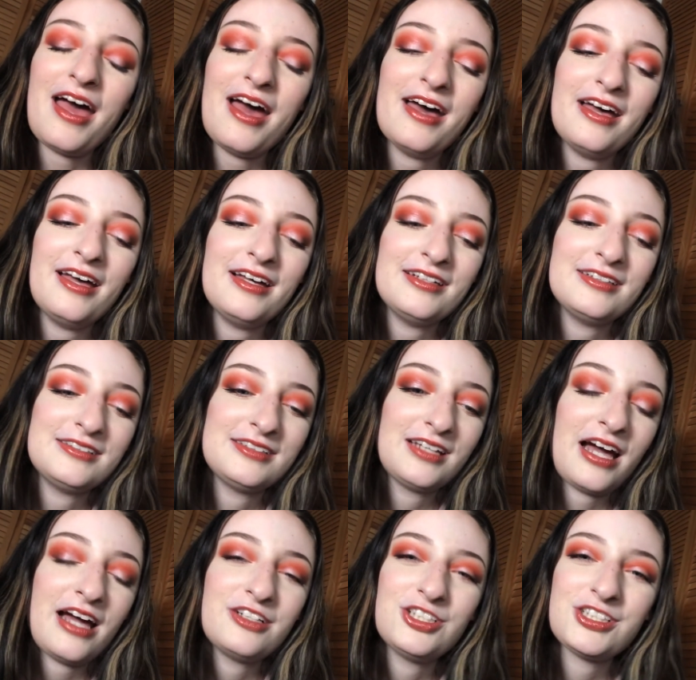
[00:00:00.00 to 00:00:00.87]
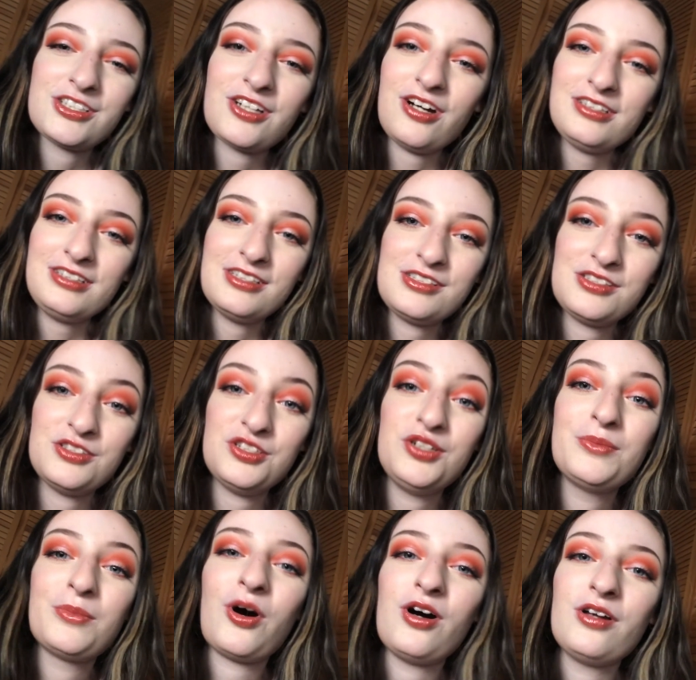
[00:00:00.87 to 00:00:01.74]
and I just got this
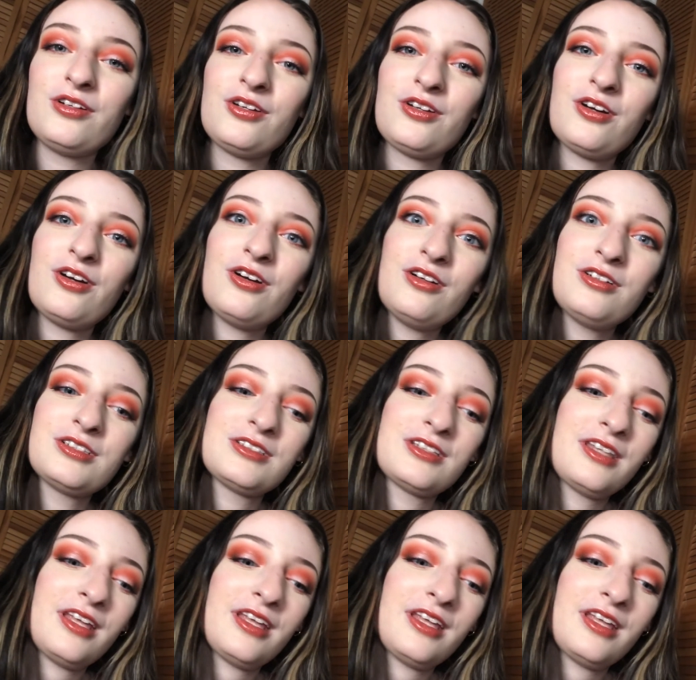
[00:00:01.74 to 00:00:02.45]
new monitor